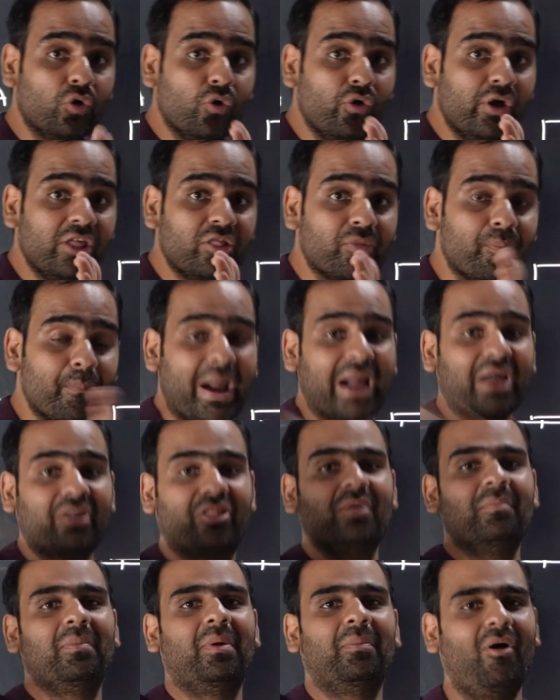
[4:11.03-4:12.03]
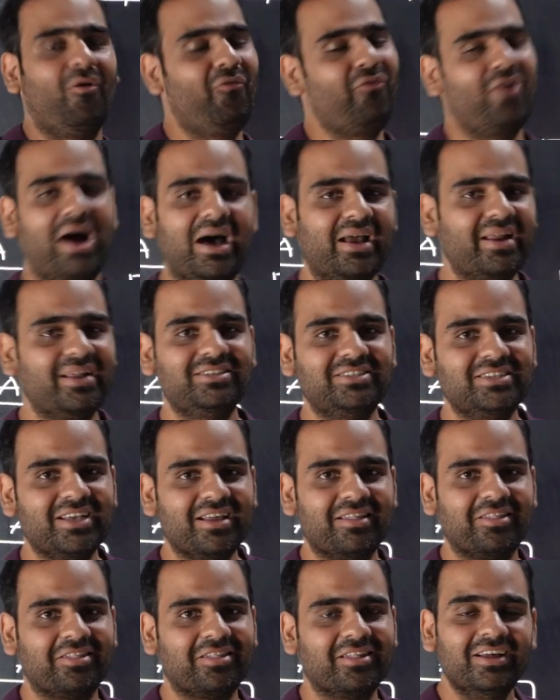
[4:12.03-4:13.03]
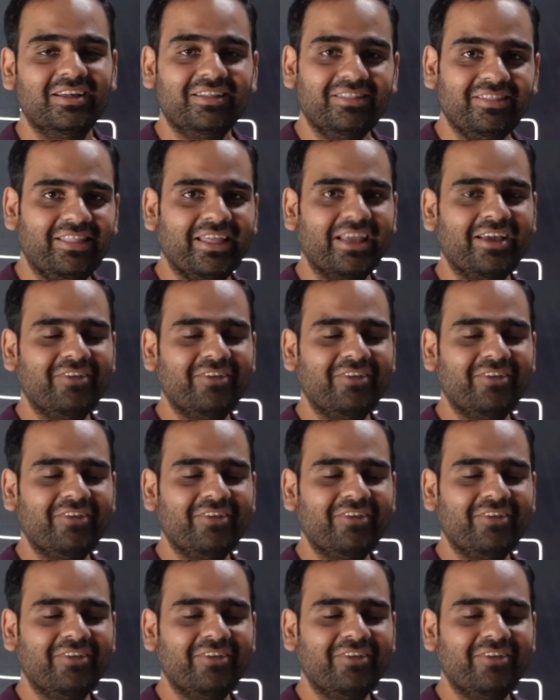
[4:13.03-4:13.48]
2 is maximum of RHS.